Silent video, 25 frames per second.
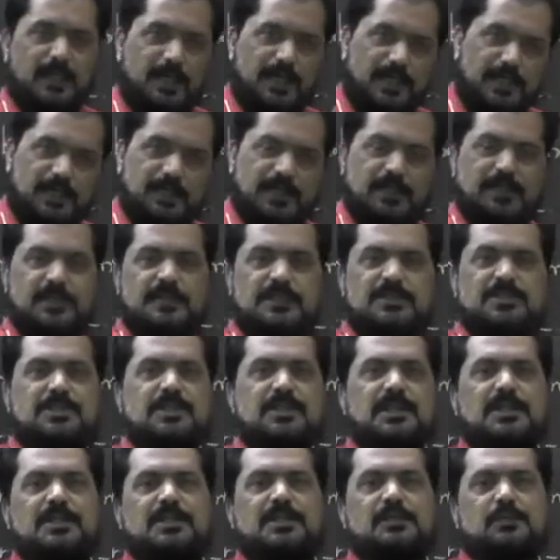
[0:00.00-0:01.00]
I
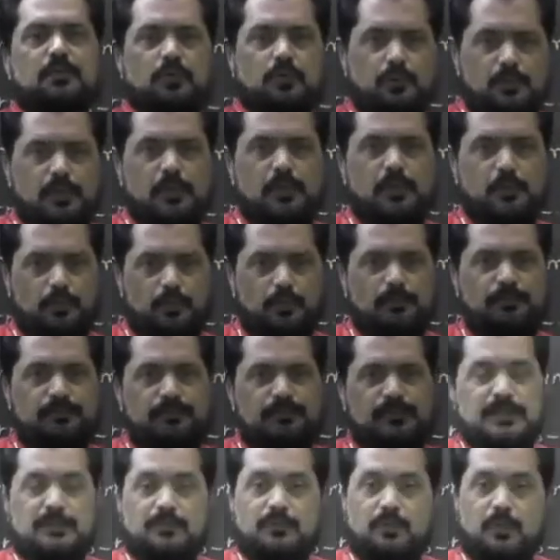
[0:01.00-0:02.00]
initially told you
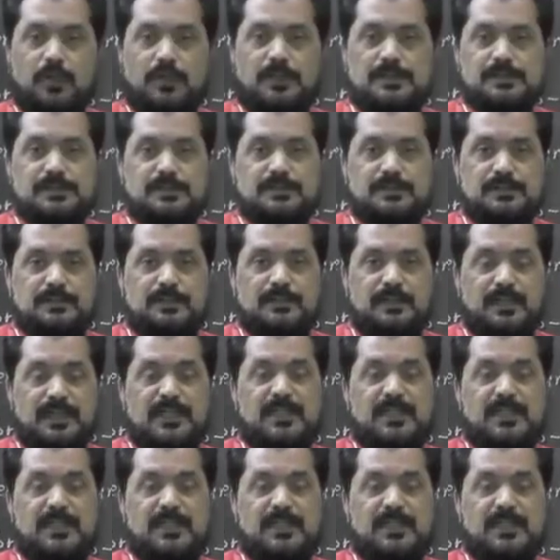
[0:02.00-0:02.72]
it was